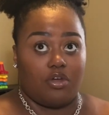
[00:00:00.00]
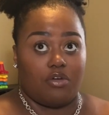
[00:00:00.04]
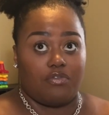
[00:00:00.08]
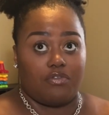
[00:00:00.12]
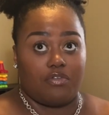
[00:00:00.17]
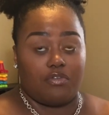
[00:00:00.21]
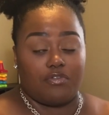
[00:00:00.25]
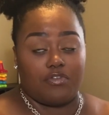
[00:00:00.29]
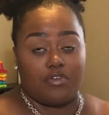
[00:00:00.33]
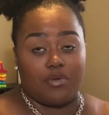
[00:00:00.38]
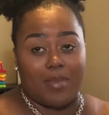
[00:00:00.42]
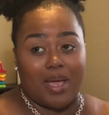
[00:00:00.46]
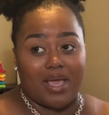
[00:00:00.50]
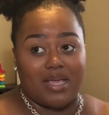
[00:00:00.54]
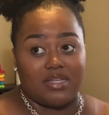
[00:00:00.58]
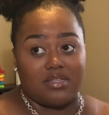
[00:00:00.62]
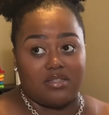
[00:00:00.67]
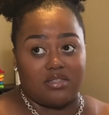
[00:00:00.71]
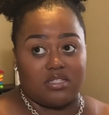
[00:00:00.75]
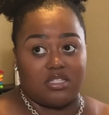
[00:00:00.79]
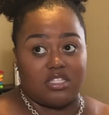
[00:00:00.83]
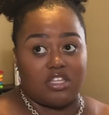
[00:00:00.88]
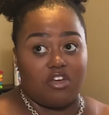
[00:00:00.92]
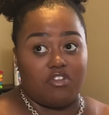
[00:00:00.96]
For
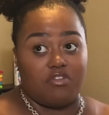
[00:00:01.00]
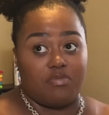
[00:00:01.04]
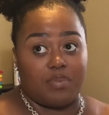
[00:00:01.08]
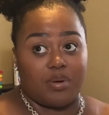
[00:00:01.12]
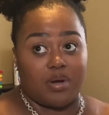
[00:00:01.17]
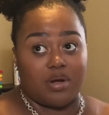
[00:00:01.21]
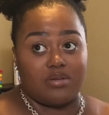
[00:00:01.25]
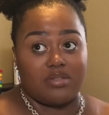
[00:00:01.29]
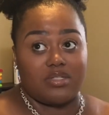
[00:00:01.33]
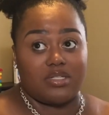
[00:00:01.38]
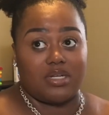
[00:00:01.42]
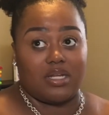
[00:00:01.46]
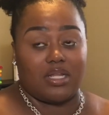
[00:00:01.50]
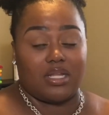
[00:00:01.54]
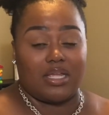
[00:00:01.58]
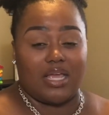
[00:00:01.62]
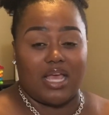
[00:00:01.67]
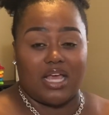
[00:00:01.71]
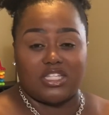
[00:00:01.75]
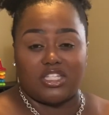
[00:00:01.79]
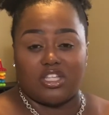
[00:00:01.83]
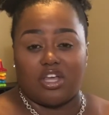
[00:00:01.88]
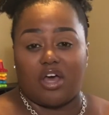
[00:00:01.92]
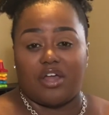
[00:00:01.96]
myself personally,
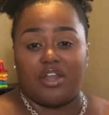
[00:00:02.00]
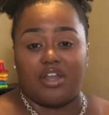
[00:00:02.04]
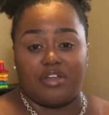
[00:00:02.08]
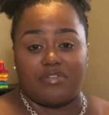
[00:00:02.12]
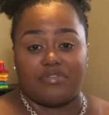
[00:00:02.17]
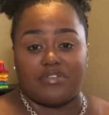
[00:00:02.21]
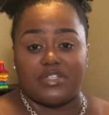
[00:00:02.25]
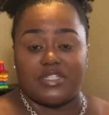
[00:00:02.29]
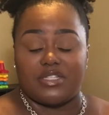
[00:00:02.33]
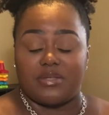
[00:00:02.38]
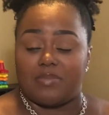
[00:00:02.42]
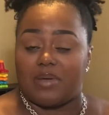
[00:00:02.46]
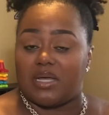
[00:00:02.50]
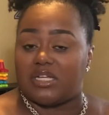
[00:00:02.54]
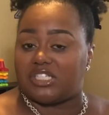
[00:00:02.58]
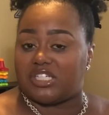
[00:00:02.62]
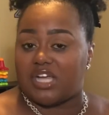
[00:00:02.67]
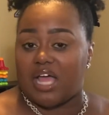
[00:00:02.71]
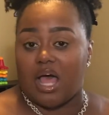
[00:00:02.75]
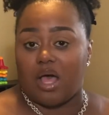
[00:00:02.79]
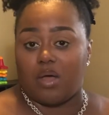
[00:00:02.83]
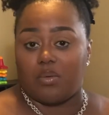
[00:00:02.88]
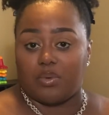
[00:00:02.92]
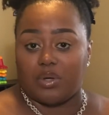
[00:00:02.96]
I saw a difference in my
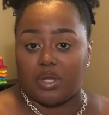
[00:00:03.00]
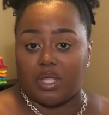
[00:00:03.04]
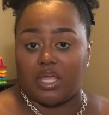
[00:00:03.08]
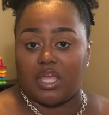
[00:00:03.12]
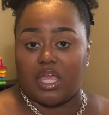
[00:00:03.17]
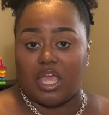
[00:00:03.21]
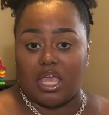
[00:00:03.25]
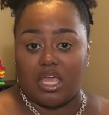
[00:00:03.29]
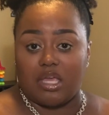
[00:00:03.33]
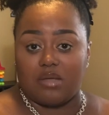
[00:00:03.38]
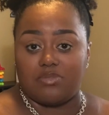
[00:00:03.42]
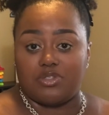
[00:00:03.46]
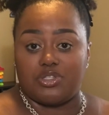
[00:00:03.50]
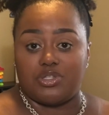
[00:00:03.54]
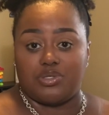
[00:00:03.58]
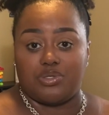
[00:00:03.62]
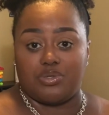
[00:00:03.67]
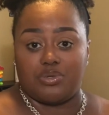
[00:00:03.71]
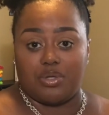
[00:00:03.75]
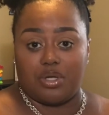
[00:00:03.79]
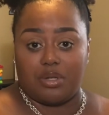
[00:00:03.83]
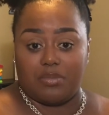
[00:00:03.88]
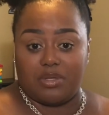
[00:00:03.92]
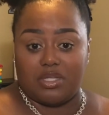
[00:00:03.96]
child when it came
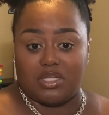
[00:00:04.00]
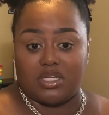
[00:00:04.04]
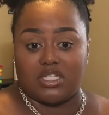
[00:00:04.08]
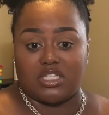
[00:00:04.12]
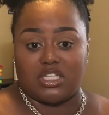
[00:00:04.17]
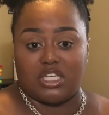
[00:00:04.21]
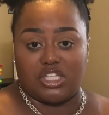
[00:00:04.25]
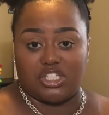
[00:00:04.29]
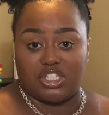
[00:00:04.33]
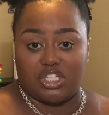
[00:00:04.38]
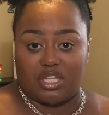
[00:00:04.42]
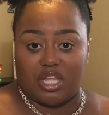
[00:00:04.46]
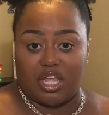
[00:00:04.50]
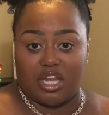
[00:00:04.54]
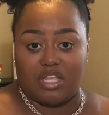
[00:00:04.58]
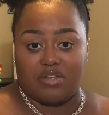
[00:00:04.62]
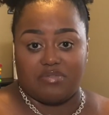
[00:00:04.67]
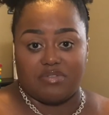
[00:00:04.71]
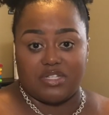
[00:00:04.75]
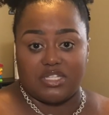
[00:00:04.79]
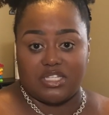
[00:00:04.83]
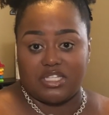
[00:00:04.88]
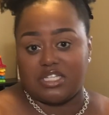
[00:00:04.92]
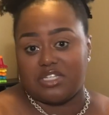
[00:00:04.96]
to an immunization that he
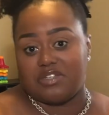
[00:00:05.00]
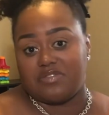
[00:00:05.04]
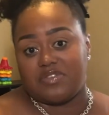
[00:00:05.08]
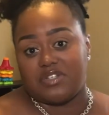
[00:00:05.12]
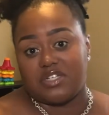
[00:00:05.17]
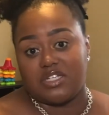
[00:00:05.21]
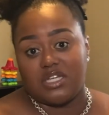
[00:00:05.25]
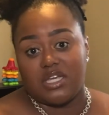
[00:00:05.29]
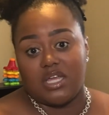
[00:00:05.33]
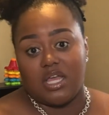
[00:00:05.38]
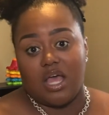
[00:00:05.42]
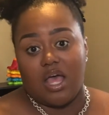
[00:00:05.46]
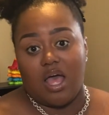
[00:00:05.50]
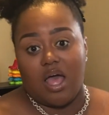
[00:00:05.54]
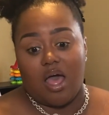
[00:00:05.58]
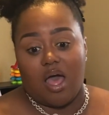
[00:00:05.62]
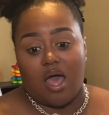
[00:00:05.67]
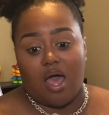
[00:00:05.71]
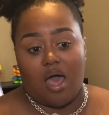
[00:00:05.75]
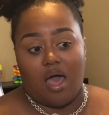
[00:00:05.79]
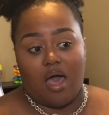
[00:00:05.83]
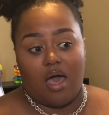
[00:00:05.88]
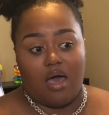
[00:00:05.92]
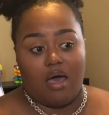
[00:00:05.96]
received.
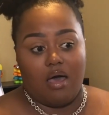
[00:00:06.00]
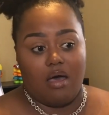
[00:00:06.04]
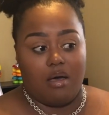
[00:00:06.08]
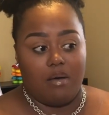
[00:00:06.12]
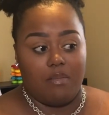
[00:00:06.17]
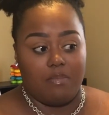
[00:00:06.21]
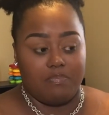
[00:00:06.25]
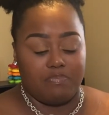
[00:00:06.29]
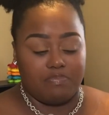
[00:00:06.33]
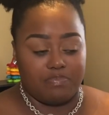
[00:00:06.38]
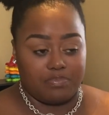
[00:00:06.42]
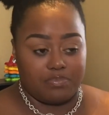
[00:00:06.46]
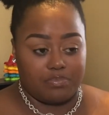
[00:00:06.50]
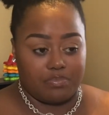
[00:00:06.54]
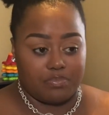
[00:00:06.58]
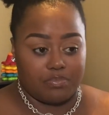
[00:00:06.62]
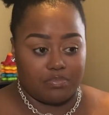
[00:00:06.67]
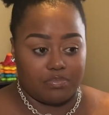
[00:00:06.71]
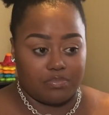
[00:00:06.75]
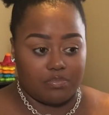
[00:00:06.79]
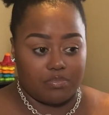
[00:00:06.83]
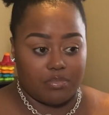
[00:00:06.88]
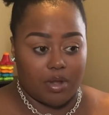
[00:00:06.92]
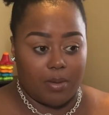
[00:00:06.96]

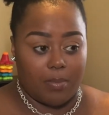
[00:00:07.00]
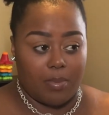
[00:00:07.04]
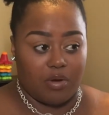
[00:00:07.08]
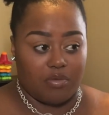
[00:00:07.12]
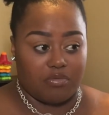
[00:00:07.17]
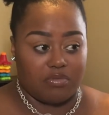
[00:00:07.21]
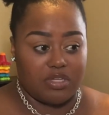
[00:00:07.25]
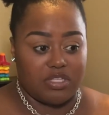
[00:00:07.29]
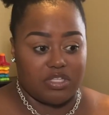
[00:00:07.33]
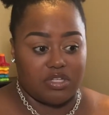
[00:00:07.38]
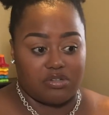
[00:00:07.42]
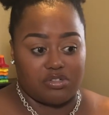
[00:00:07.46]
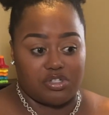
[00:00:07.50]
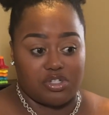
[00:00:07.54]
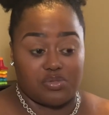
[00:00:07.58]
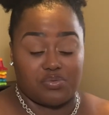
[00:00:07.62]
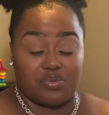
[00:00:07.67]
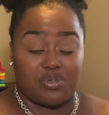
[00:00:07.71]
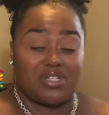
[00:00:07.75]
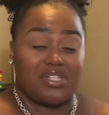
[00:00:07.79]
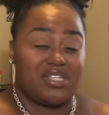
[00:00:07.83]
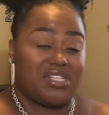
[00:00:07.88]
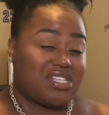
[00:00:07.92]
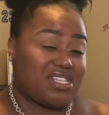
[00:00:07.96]
But research is
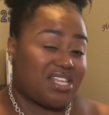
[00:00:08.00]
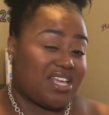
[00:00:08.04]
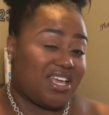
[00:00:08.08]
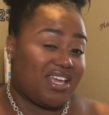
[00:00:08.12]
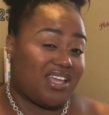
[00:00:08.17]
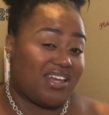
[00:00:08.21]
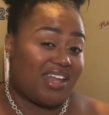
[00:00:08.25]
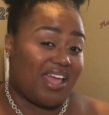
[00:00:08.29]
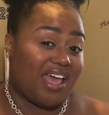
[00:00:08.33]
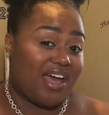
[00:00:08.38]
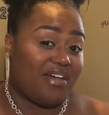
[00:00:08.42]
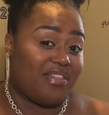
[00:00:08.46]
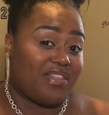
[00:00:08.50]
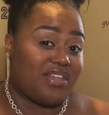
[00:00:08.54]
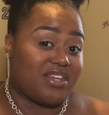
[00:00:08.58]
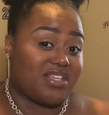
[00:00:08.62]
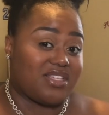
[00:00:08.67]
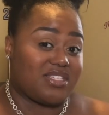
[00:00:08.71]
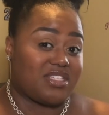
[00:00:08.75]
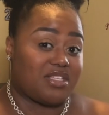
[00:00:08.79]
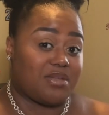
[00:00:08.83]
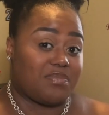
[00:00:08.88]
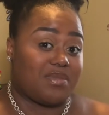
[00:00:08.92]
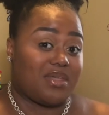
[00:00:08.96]
really saying now that
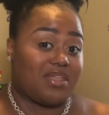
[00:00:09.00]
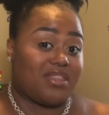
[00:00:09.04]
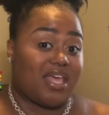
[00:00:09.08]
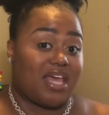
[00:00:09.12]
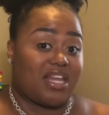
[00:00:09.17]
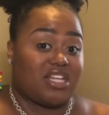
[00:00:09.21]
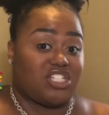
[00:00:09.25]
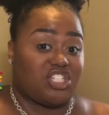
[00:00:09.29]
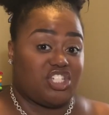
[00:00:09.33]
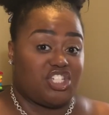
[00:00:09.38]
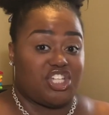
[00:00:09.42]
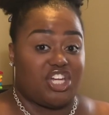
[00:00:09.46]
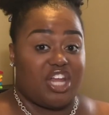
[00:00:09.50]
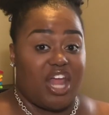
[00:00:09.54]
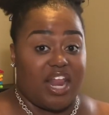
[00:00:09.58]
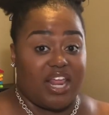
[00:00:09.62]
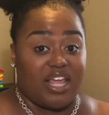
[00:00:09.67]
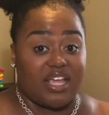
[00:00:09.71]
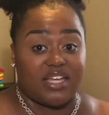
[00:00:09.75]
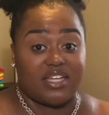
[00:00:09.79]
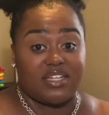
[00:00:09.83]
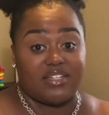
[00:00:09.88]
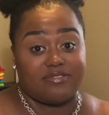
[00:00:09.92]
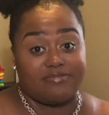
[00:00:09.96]
it's something that is
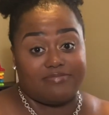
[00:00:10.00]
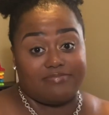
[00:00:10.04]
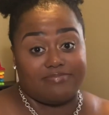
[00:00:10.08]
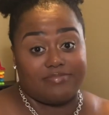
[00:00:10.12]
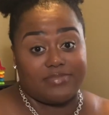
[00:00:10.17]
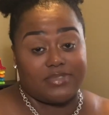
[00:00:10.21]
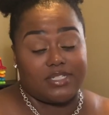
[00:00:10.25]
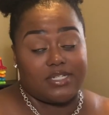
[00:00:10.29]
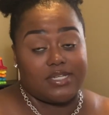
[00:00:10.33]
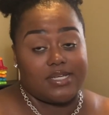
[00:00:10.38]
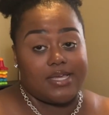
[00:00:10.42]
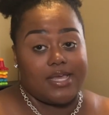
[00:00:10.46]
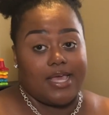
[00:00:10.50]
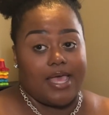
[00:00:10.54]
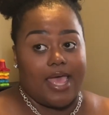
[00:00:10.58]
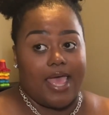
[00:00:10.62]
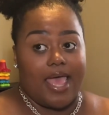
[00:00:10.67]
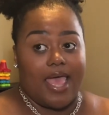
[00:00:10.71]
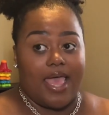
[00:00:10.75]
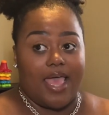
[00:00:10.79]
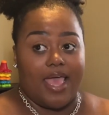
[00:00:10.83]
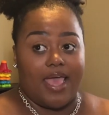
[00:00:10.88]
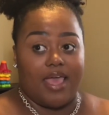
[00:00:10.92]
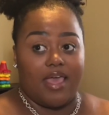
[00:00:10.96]
genetic.
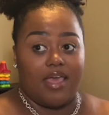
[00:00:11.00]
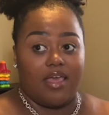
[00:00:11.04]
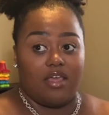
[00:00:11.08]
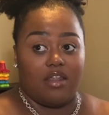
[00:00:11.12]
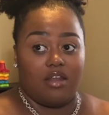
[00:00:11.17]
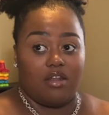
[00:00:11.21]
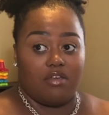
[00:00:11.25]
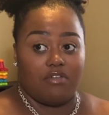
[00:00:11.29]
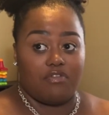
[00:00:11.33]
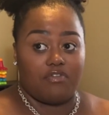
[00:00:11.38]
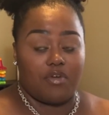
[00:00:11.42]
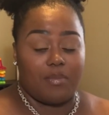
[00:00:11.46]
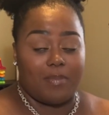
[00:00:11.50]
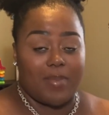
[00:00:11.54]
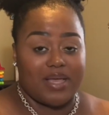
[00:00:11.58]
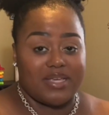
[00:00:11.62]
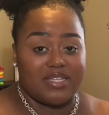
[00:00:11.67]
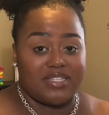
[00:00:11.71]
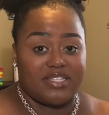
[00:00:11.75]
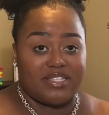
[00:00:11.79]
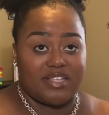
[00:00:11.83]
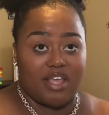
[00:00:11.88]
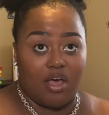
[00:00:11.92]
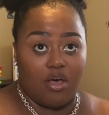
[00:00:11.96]
And for
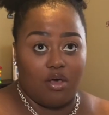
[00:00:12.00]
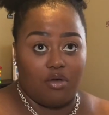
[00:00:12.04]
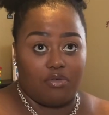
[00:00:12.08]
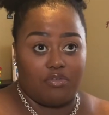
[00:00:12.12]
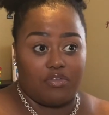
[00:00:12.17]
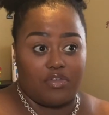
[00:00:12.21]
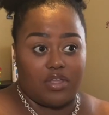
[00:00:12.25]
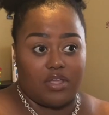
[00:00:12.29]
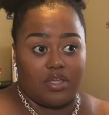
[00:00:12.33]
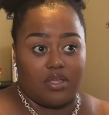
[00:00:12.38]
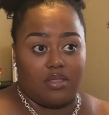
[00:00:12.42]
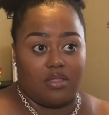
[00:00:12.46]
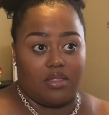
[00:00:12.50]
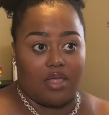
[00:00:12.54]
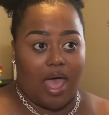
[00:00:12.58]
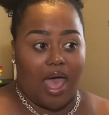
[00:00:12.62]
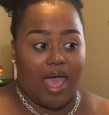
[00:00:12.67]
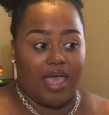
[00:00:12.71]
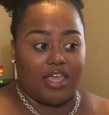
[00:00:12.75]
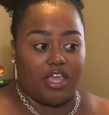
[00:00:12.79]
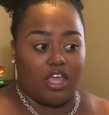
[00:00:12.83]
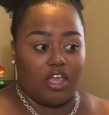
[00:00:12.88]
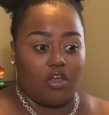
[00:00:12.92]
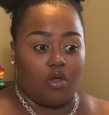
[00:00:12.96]
myself, I
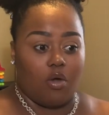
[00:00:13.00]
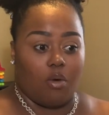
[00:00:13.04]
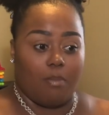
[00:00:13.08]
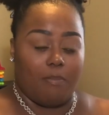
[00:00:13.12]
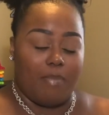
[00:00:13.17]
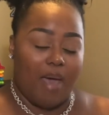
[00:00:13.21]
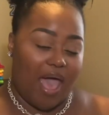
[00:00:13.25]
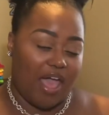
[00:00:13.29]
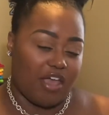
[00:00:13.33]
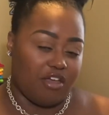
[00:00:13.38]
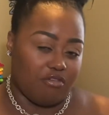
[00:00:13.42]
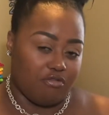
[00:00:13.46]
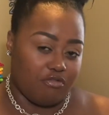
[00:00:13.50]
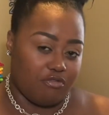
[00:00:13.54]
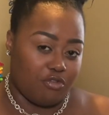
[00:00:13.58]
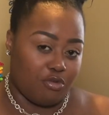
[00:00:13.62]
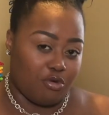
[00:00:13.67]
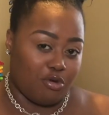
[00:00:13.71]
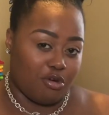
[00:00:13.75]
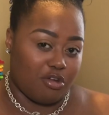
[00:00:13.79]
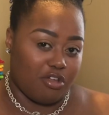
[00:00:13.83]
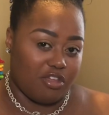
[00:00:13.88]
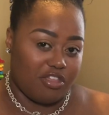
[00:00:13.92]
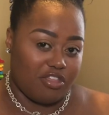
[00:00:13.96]
can go back and
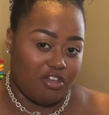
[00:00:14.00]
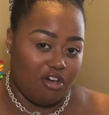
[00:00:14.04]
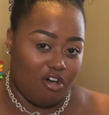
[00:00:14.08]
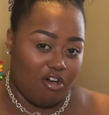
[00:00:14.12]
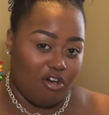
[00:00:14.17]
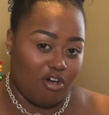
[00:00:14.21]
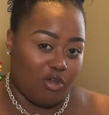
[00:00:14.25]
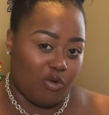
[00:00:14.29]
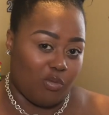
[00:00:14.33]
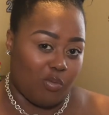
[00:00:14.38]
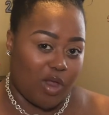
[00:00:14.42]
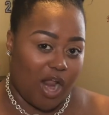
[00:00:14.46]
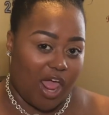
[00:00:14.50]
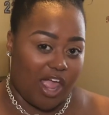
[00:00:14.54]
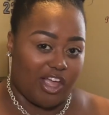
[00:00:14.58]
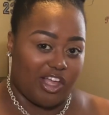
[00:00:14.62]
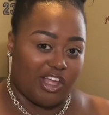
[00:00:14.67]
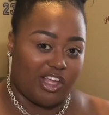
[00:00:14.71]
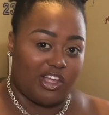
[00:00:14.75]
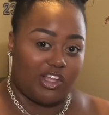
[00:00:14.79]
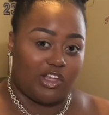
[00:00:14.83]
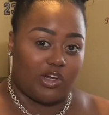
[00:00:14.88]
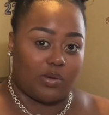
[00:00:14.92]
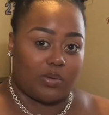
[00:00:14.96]
forth on what I
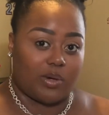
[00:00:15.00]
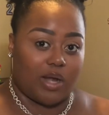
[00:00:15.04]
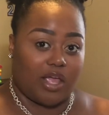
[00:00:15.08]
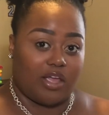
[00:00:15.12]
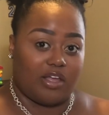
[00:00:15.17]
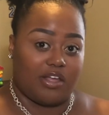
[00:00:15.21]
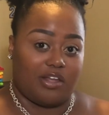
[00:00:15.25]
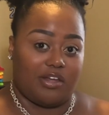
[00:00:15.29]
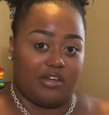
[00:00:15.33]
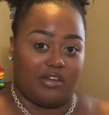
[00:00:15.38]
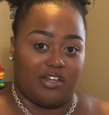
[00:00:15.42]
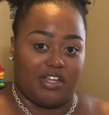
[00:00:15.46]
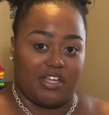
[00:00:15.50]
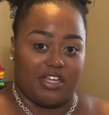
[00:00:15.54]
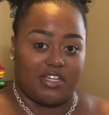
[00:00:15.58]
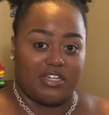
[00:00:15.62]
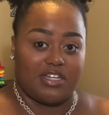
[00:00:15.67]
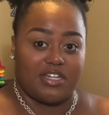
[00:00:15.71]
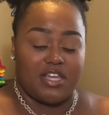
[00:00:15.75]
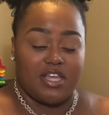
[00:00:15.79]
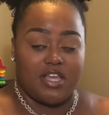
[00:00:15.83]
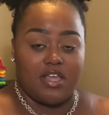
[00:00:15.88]
could or what I could have done.